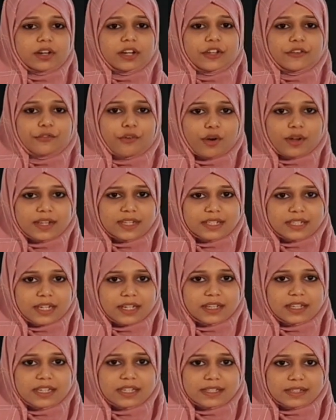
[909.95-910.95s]

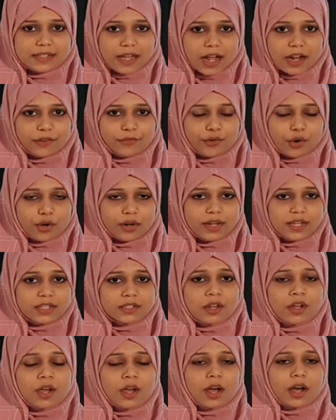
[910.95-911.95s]
deforesting these sal forests,